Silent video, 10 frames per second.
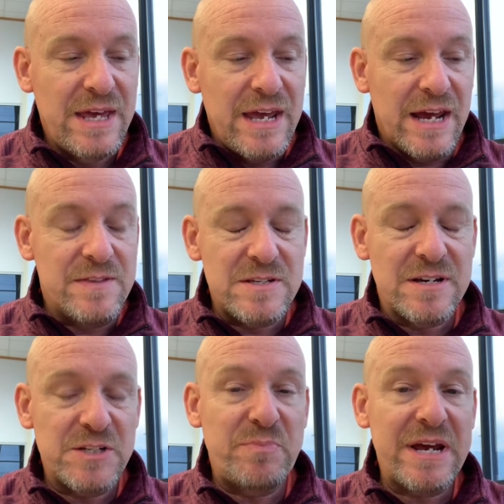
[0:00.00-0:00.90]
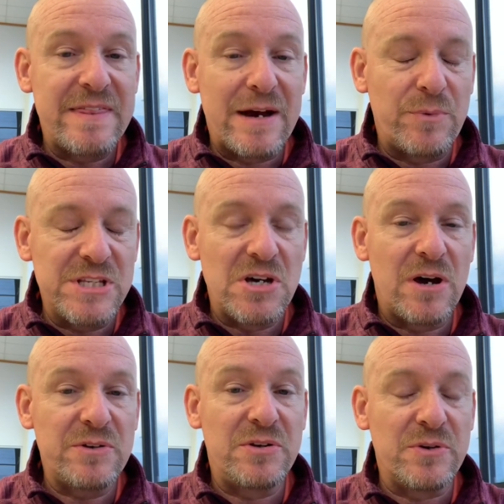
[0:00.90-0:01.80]
And the suspect that we
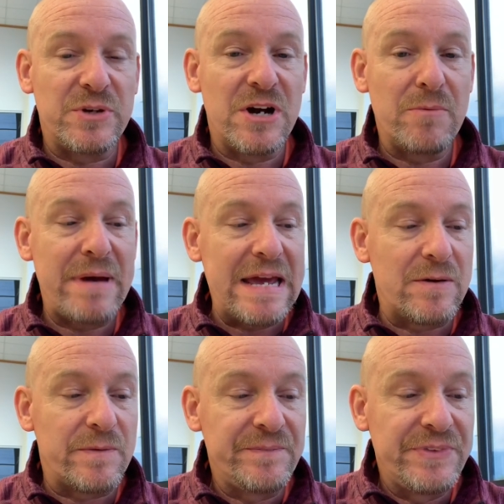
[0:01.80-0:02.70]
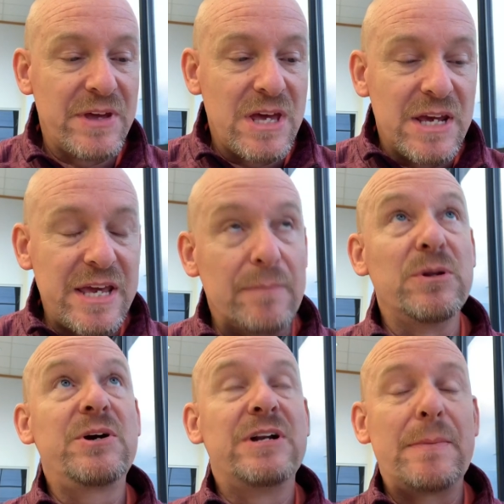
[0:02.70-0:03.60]
talked to, young male, kept
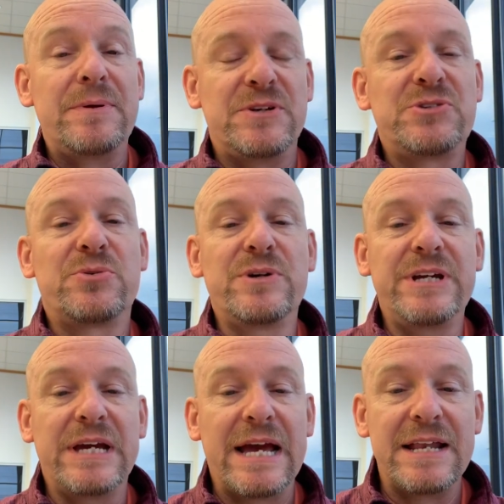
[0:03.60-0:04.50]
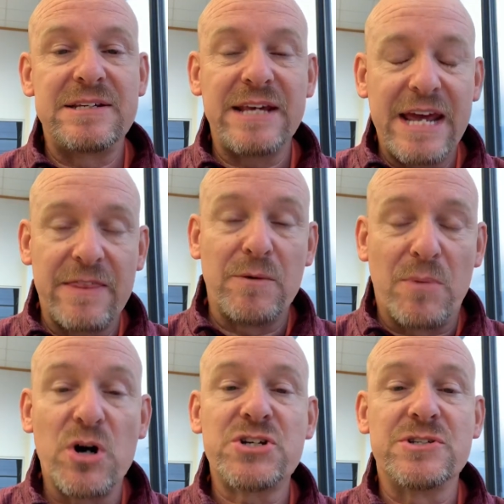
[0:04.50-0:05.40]
looking up in a tree and saying, "The
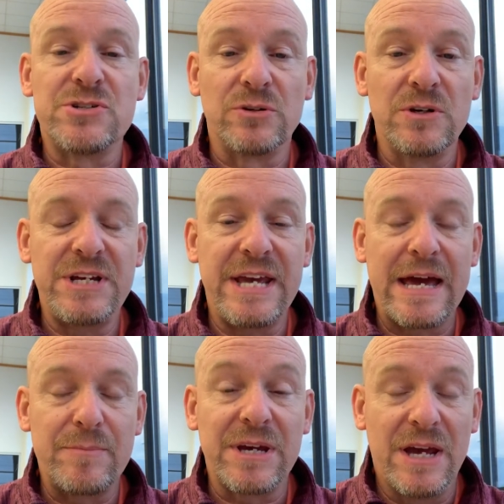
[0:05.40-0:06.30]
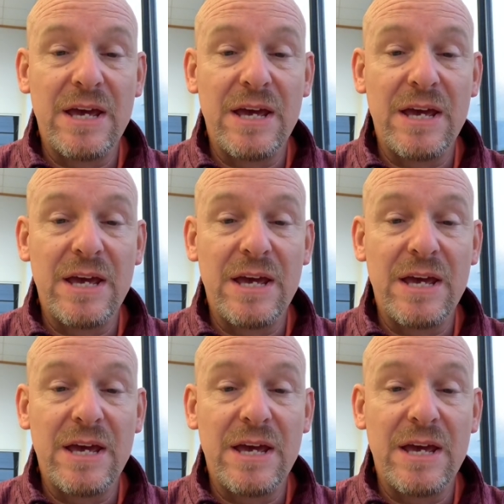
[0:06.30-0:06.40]
Martians are looking at me."